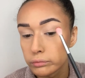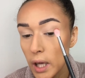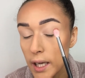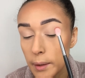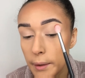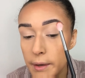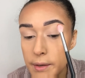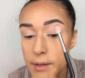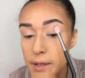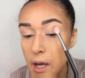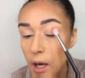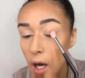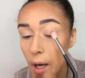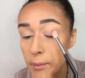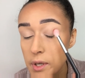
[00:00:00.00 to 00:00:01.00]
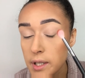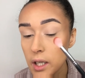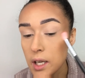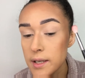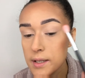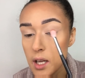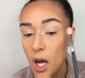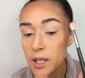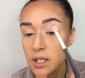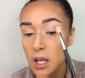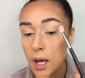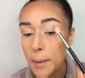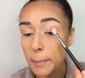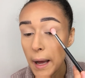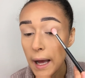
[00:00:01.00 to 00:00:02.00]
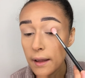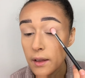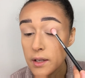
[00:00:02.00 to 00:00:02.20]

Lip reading: Anyways, I'm just going to start to pack